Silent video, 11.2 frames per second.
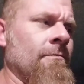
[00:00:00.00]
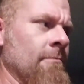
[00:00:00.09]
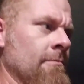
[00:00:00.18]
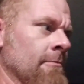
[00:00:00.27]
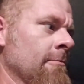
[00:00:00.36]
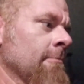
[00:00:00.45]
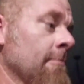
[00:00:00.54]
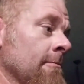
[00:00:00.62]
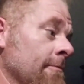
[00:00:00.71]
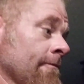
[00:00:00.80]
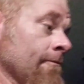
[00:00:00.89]

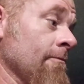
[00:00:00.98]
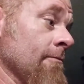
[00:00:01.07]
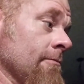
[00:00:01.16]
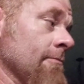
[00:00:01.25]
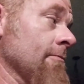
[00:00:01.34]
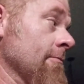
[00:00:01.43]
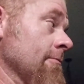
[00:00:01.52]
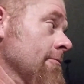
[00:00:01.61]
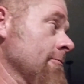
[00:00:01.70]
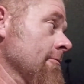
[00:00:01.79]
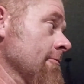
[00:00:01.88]

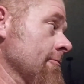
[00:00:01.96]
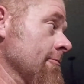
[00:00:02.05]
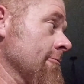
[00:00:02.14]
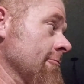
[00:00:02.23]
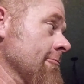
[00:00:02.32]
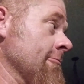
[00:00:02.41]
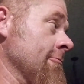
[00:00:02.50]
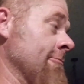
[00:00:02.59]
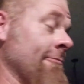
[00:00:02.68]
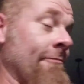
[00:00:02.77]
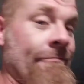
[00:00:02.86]

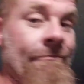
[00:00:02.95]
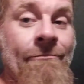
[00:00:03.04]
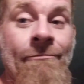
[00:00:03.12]
Nothing is said.